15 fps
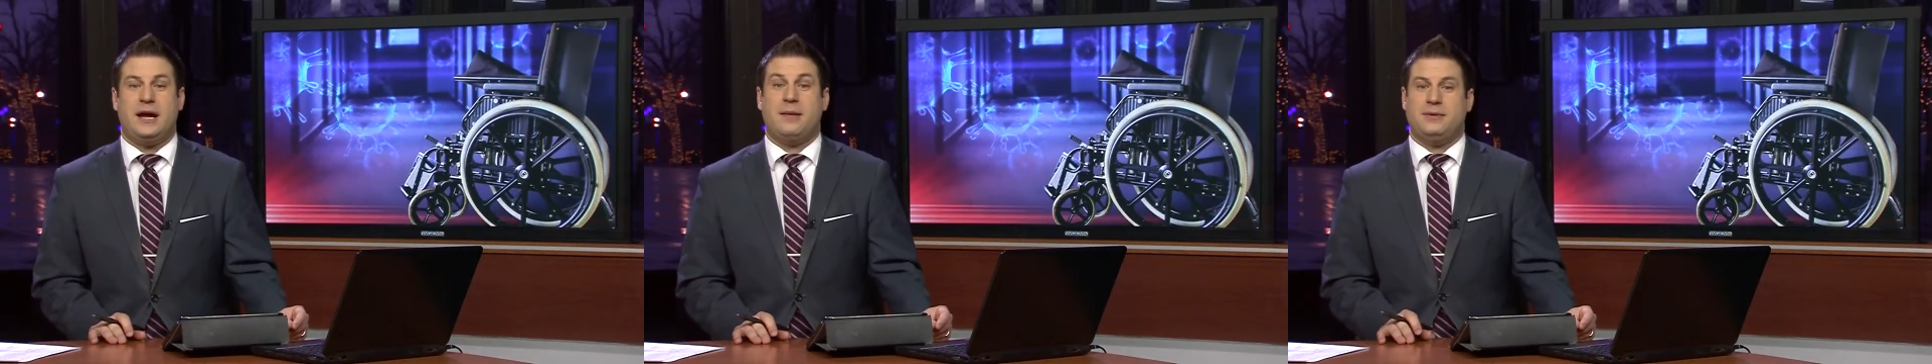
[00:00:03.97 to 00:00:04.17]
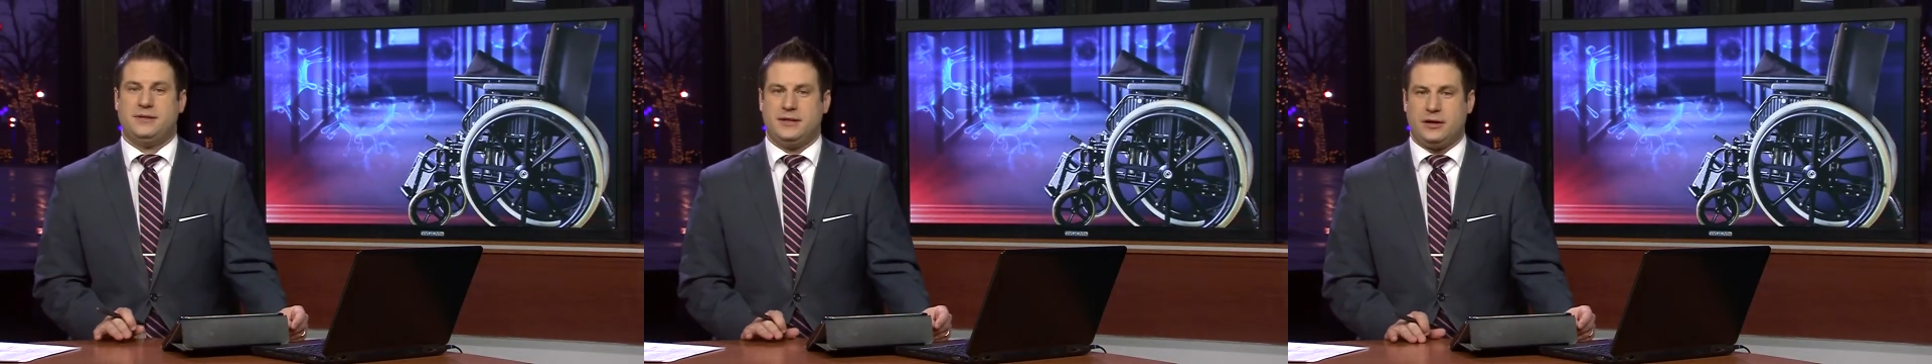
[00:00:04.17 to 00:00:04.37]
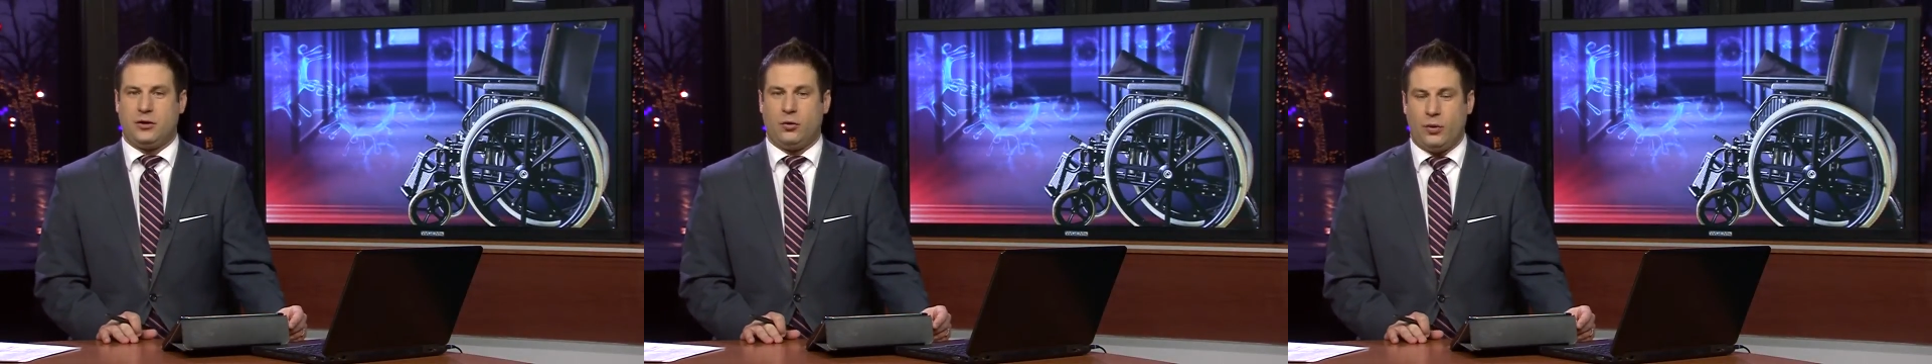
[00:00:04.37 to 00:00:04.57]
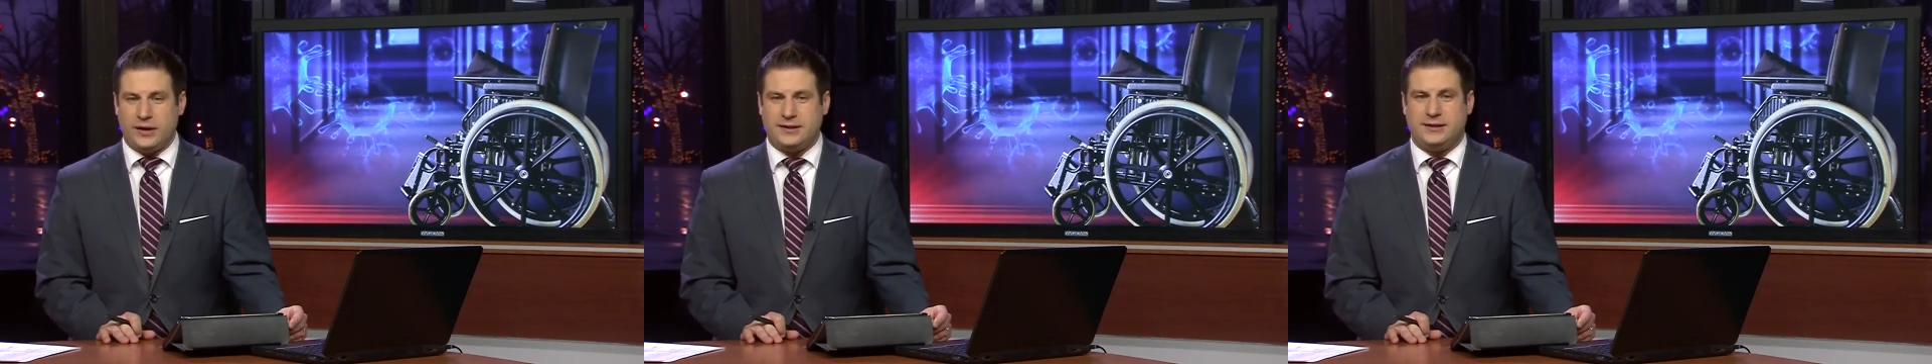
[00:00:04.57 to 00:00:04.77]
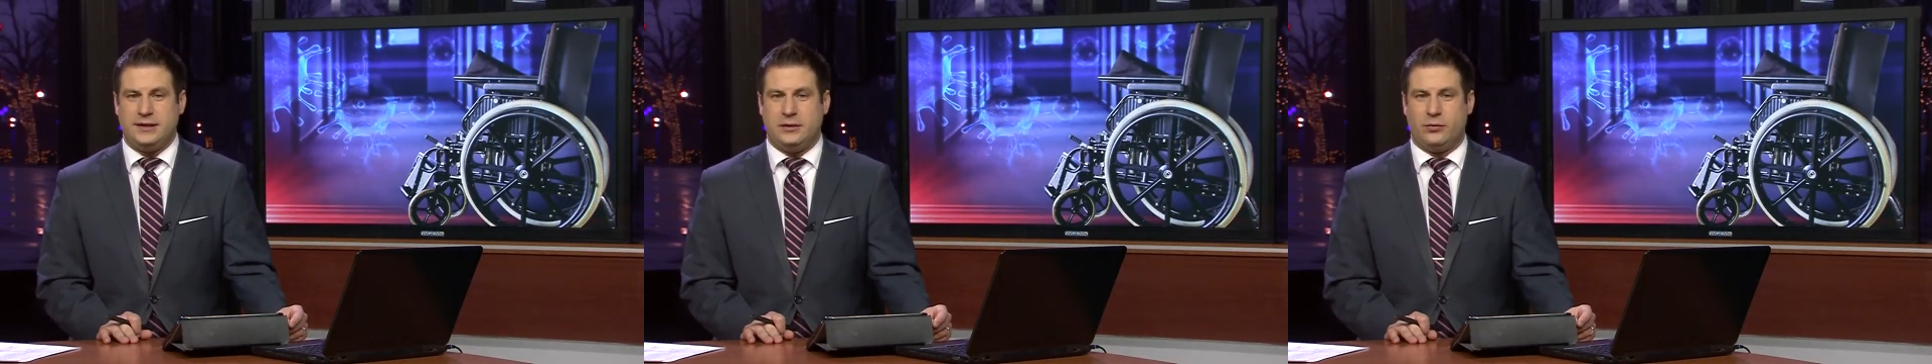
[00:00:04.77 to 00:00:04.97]
Campus in
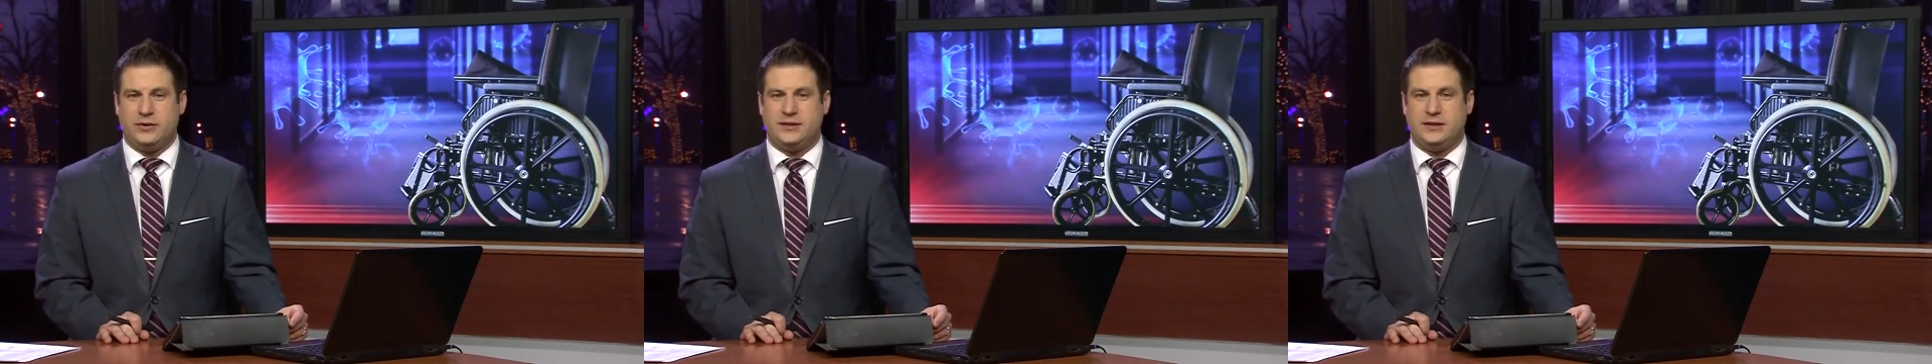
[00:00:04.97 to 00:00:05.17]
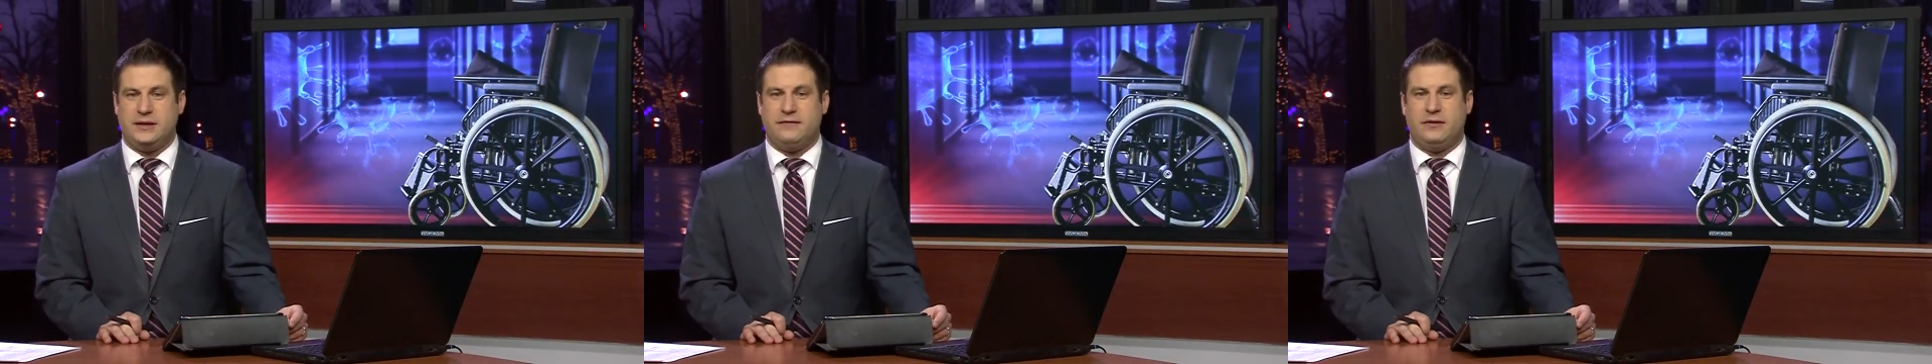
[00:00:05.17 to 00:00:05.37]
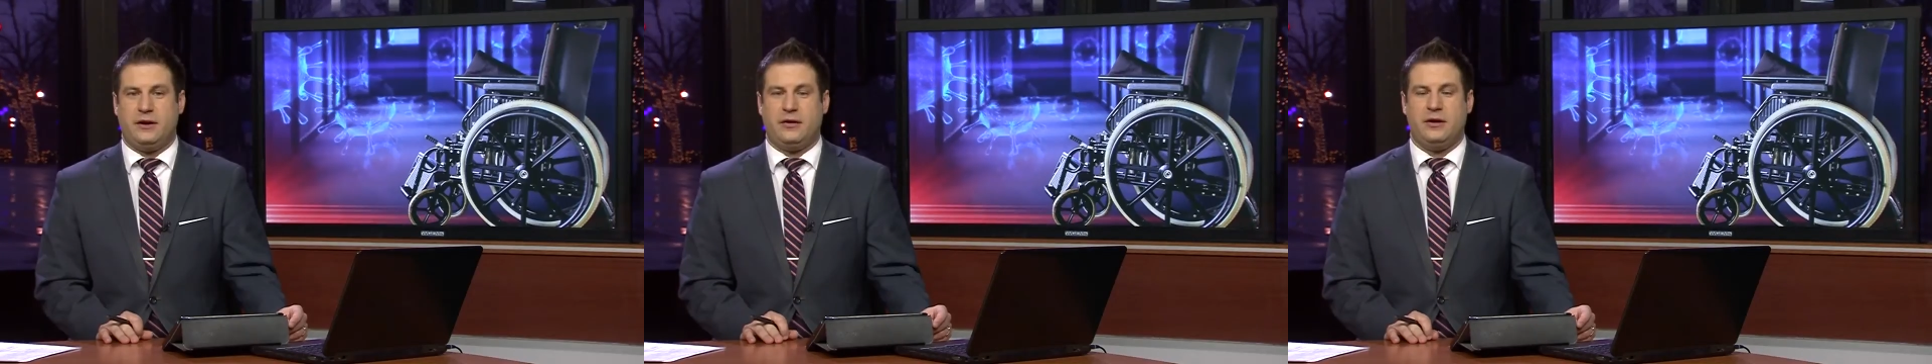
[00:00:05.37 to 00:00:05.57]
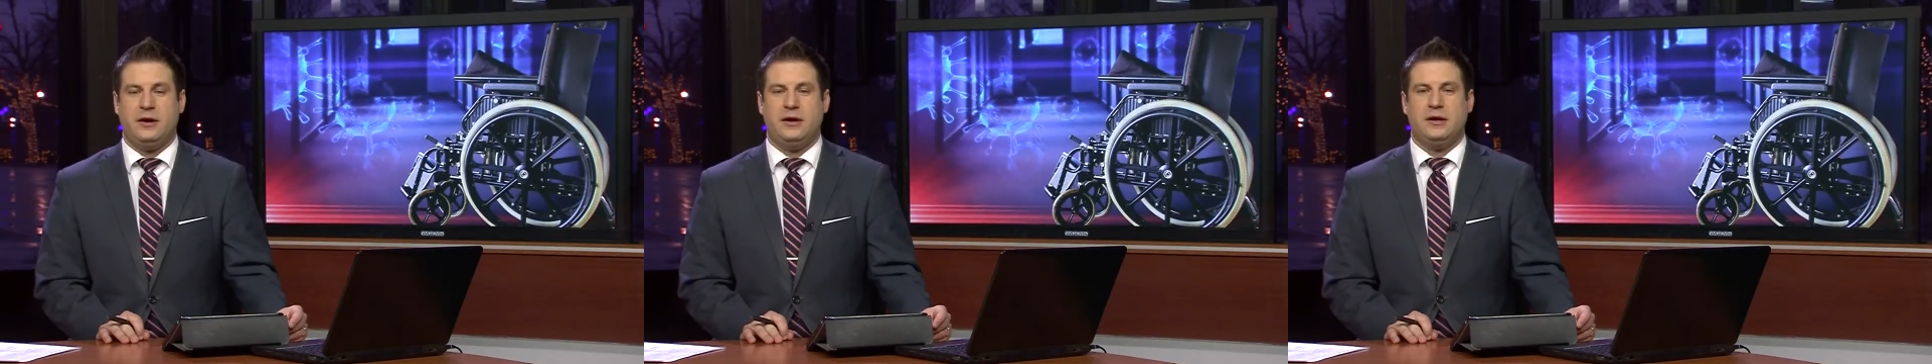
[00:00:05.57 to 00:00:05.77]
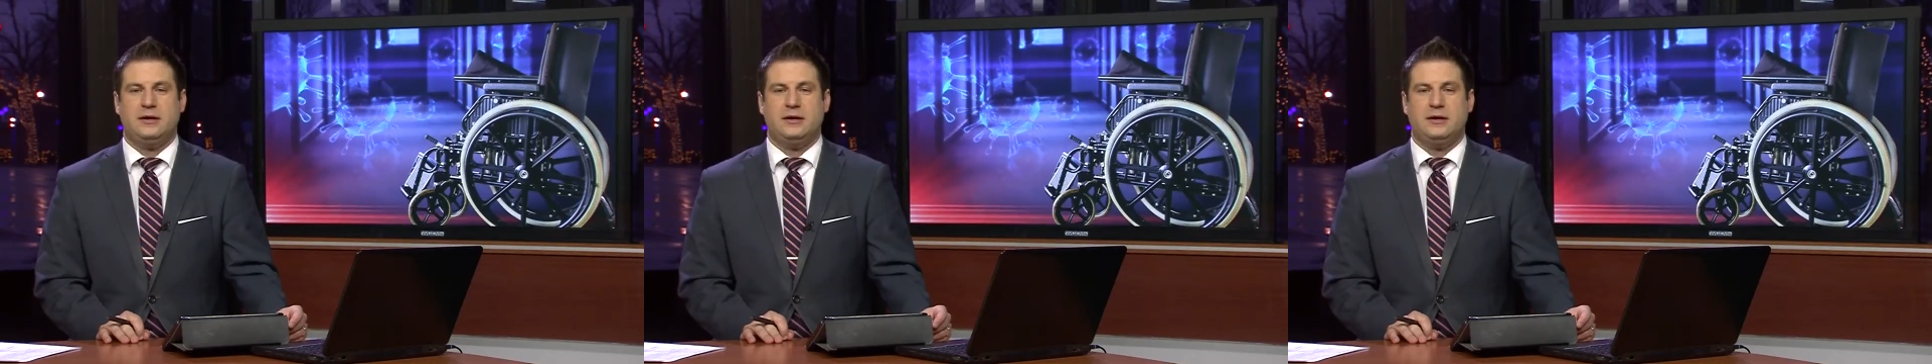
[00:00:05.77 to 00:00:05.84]
Quincy received their